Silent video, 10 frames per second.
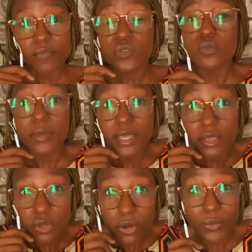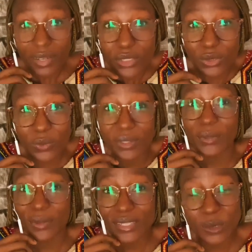to be your relationship with the
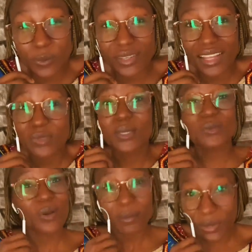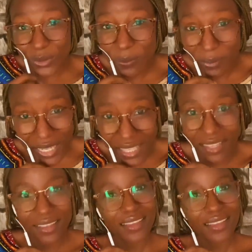Holy Spirit, that's where it will come into play.